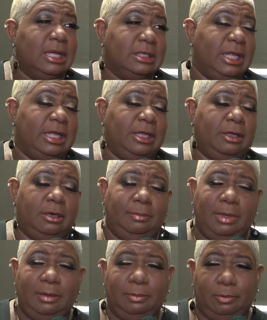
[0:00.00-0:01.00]
taking care of the
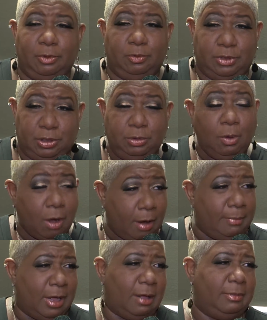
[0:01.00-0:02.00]
baby. Well, when you
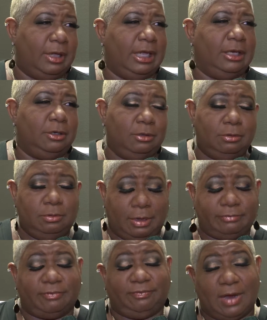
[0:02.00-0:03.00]
are mama and you
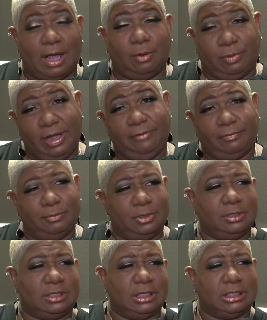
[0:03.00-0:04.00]
have to fly away from
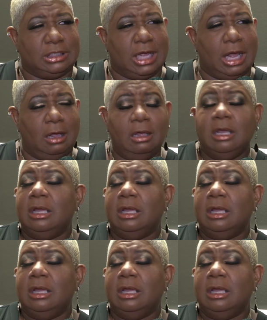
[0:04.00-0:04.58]
your sick child,